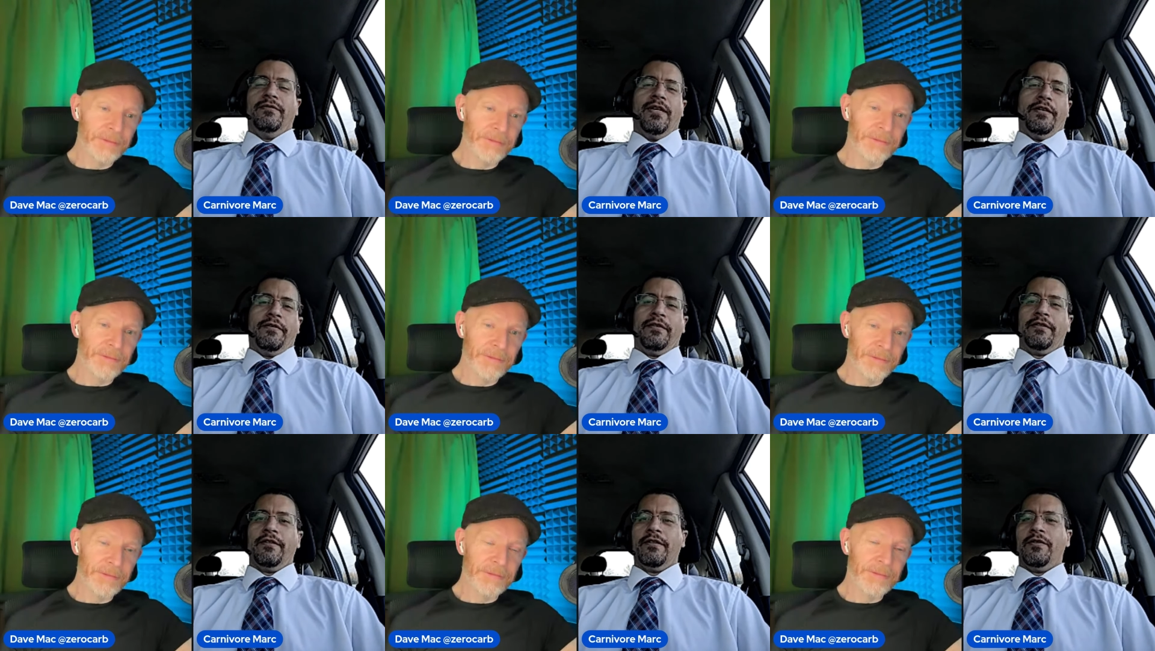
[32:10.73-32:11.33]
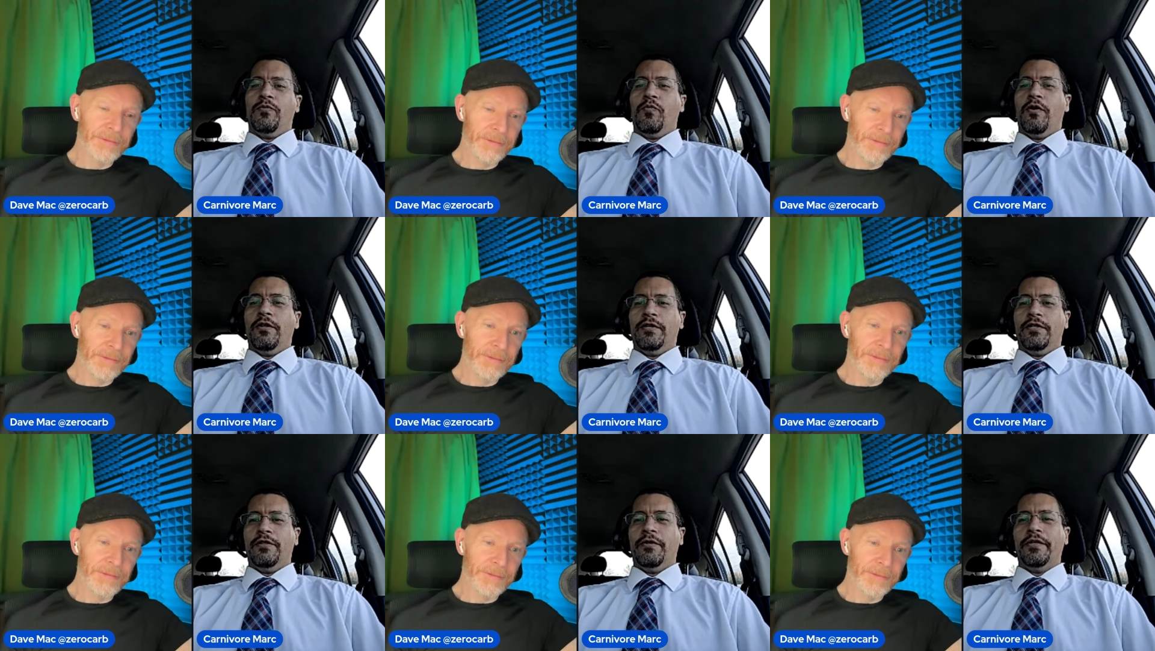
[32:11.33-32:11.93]
Speaker 1: I think they're going to want to
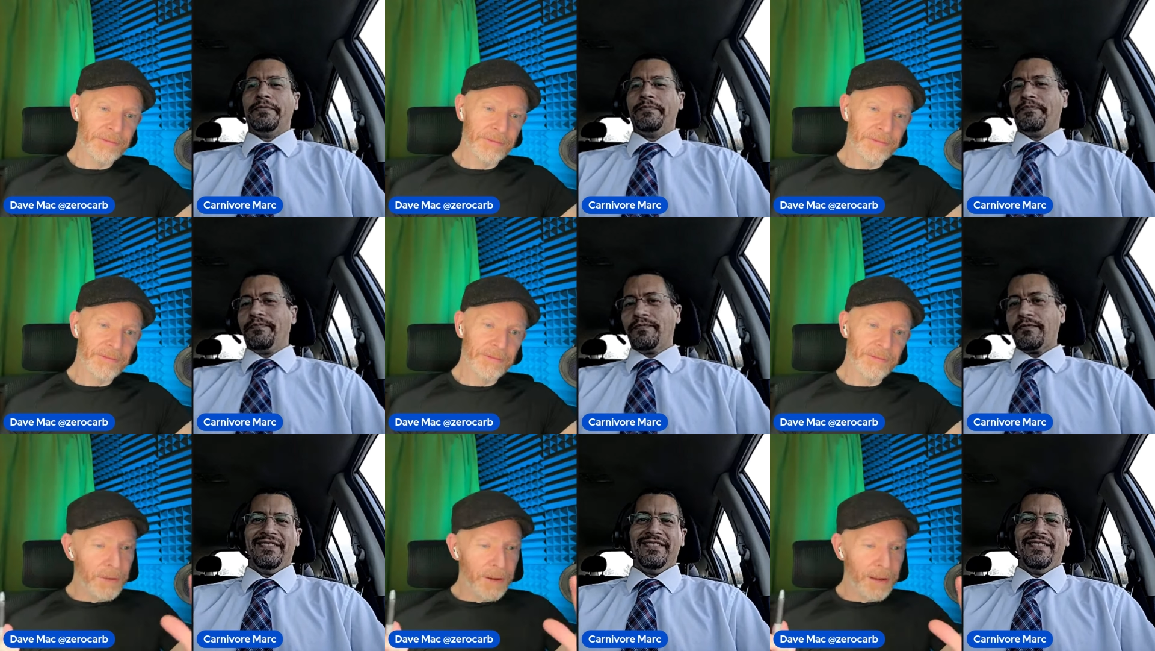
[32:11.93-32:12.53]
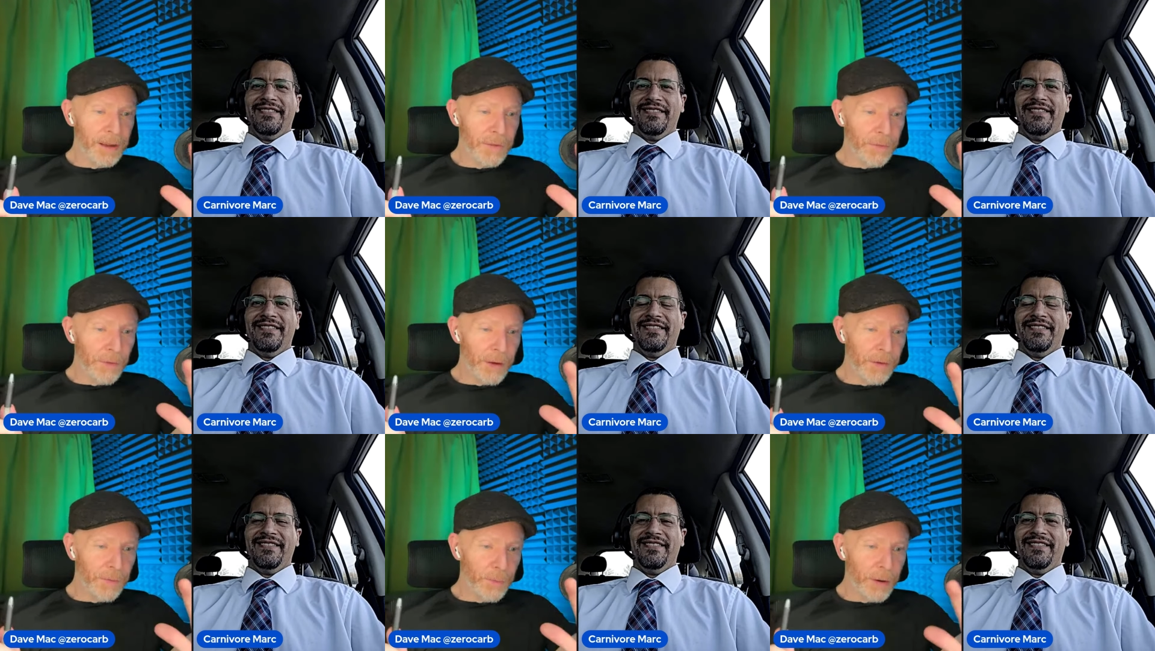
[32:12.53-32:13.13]
do
Speaker 2: it.
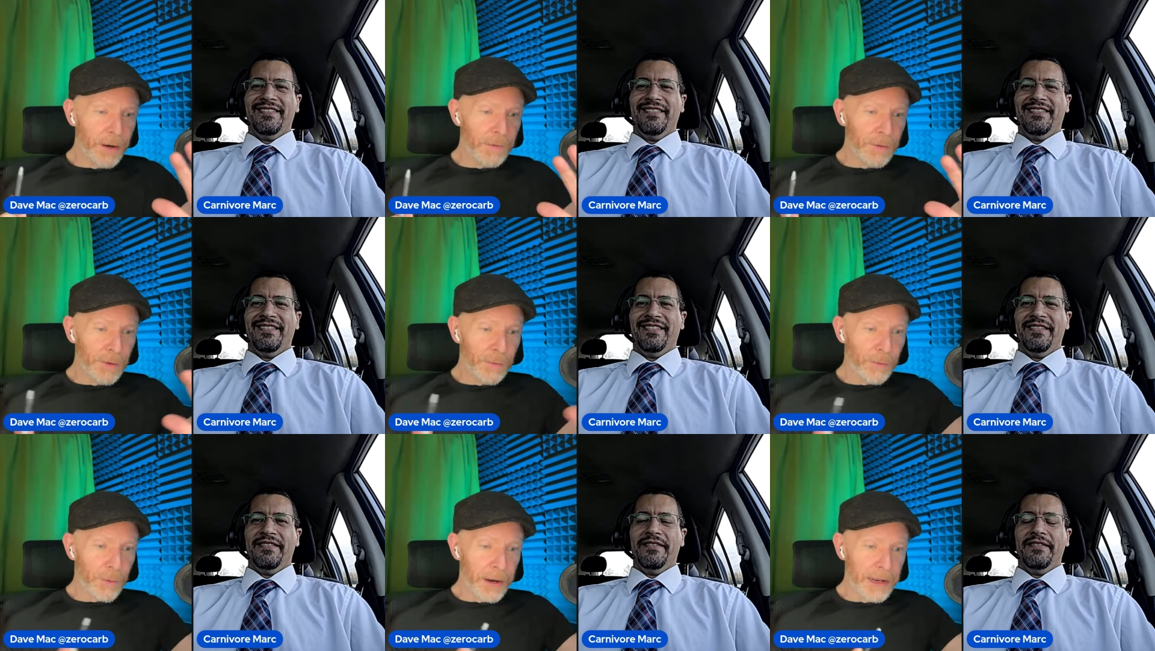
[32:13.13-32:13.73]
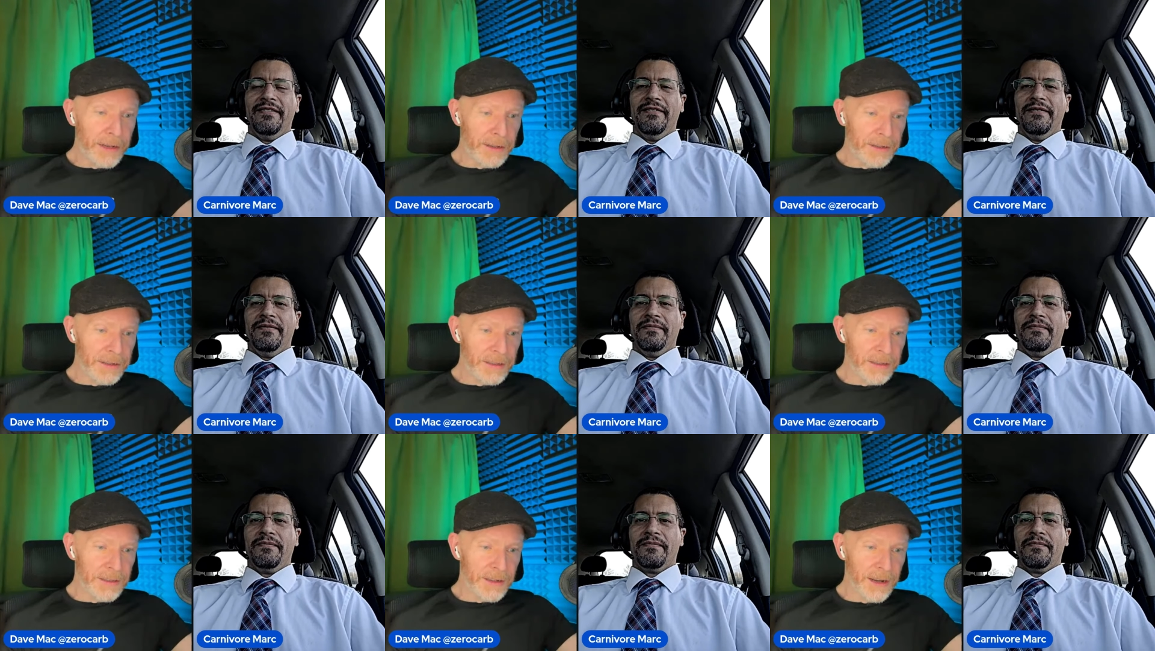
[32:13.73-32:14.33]
If one of your
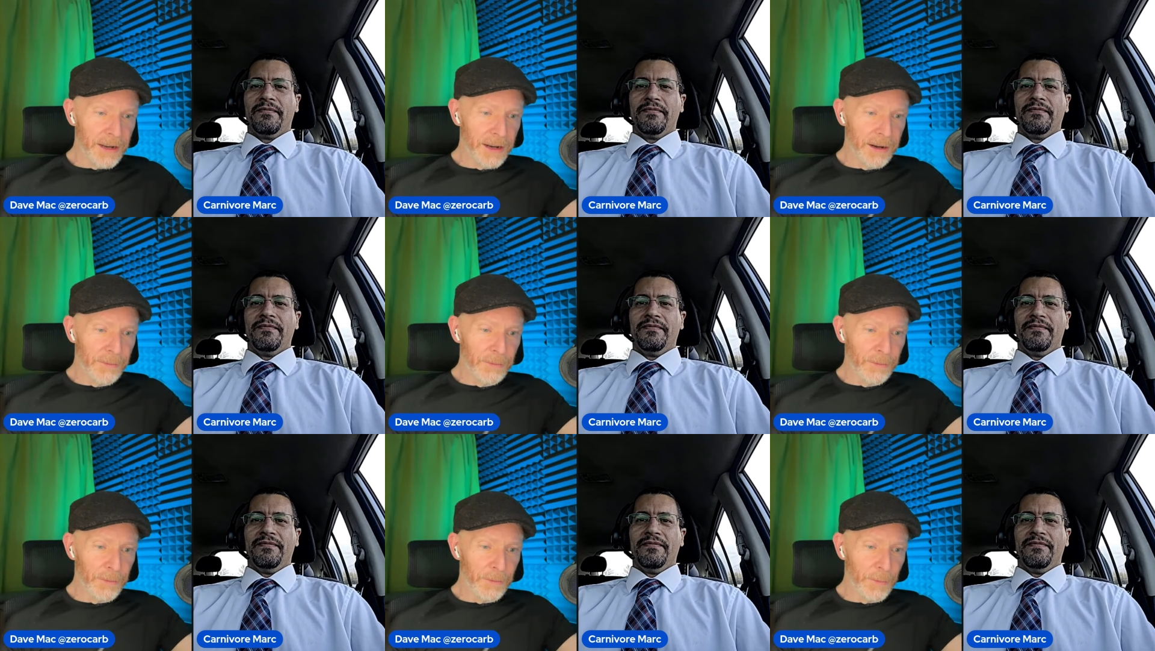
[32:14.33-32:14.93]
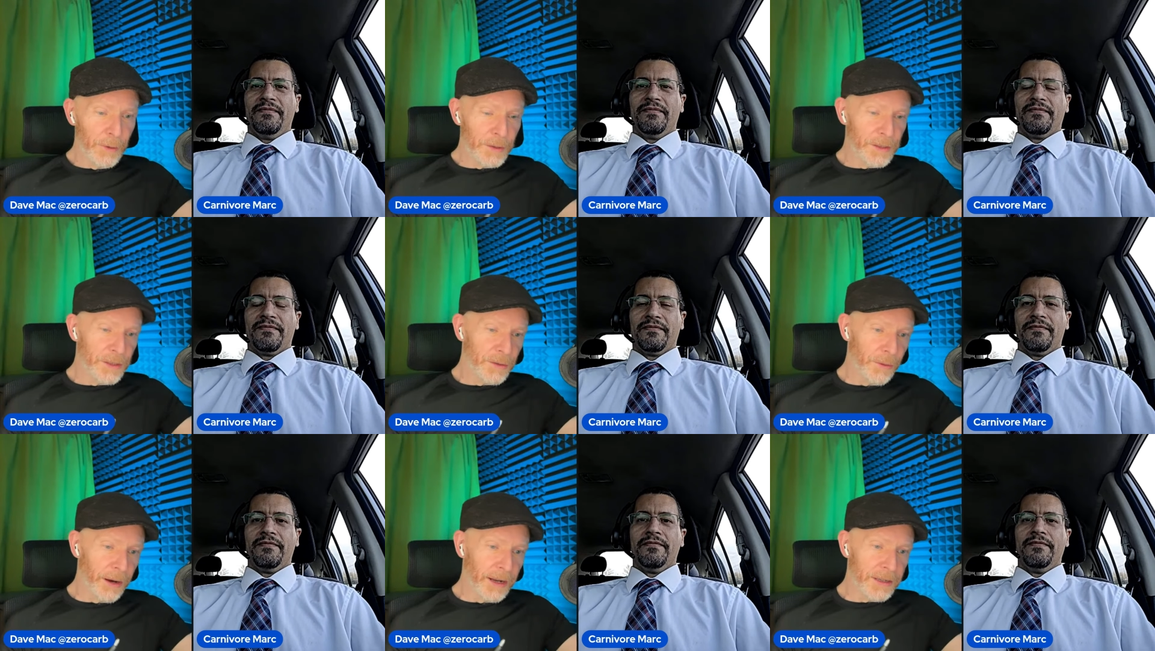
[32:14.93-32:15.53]
friends was
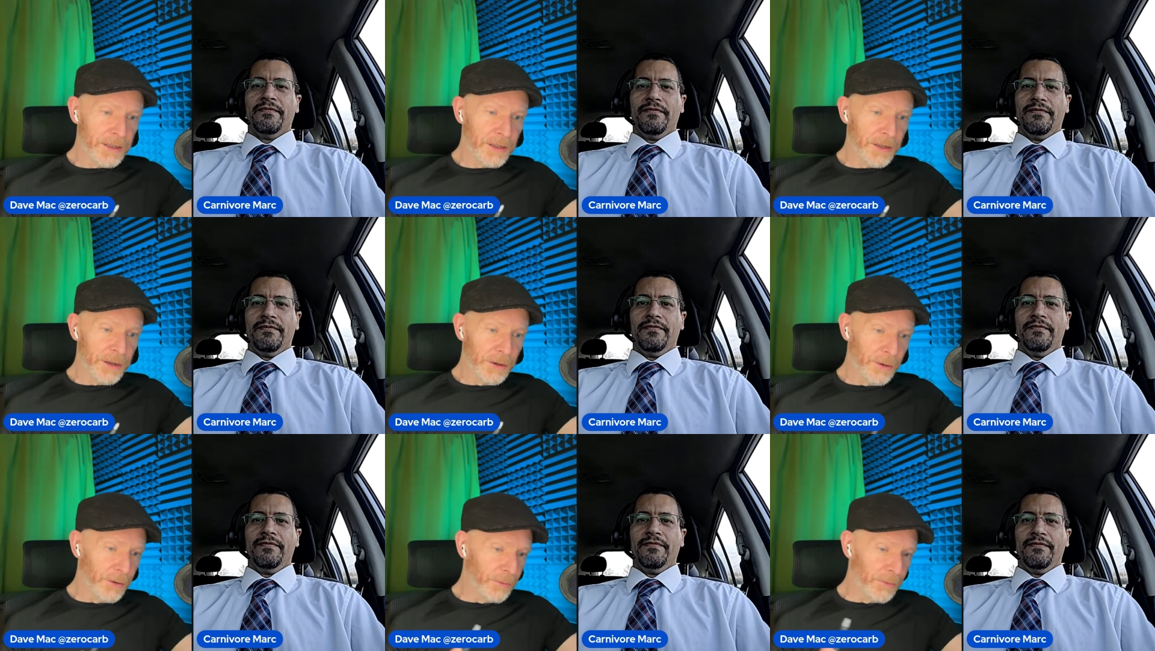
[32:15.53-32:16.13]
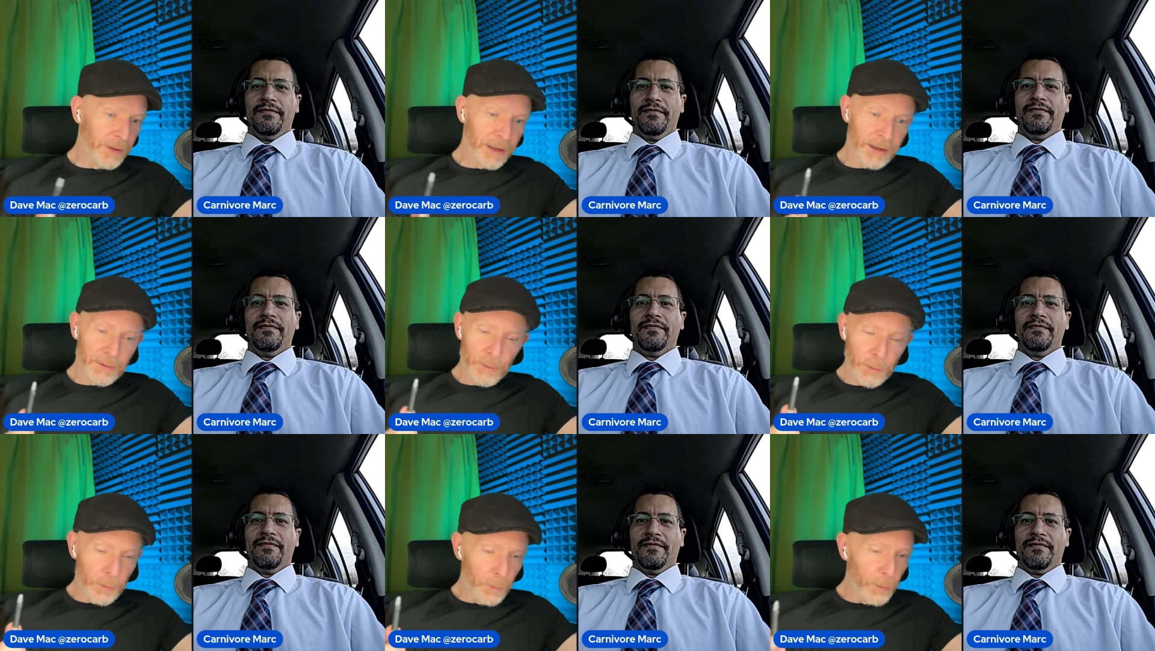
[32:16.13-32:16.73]
to ask you, like,
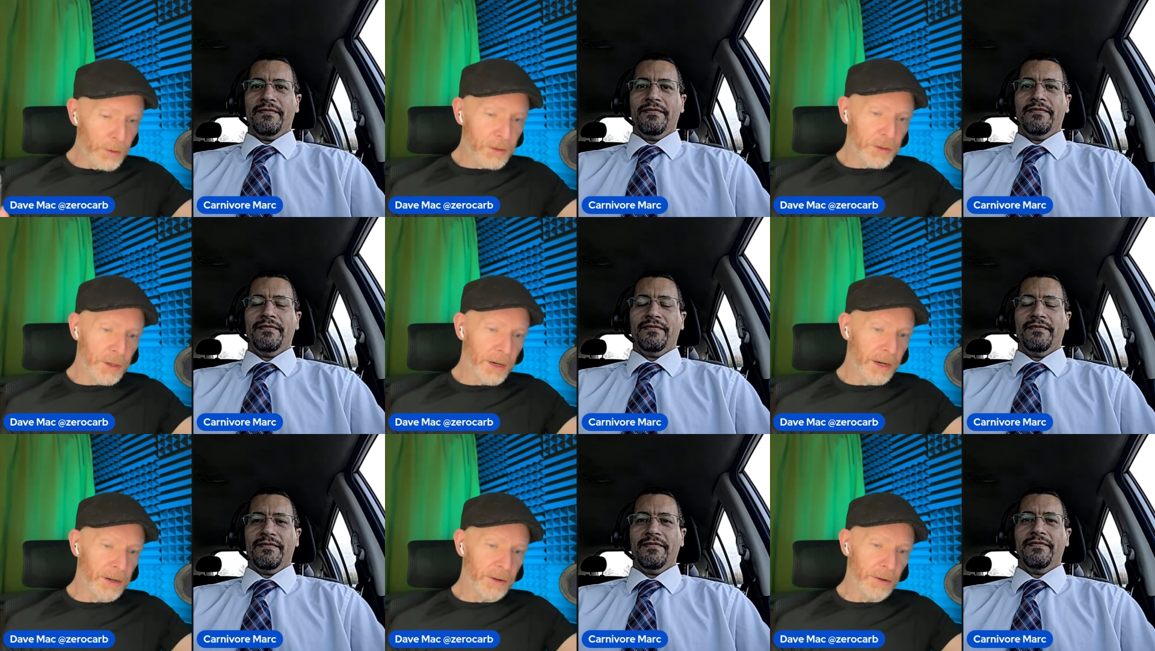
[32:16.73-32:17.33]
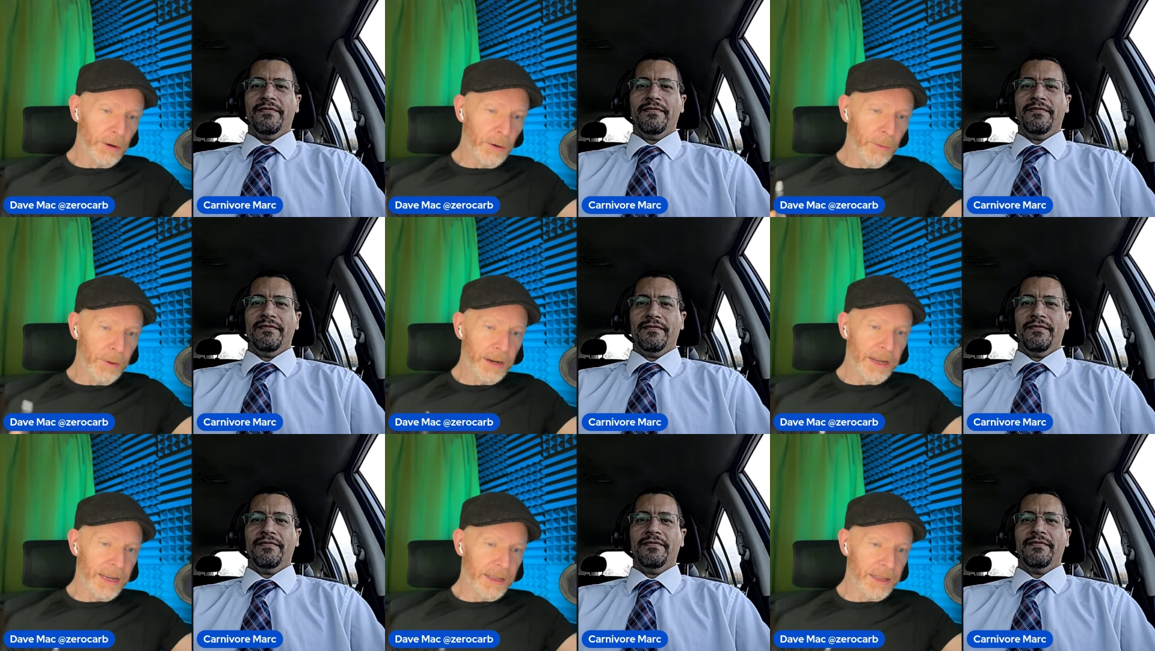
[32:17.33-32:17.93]
what should I do? I want to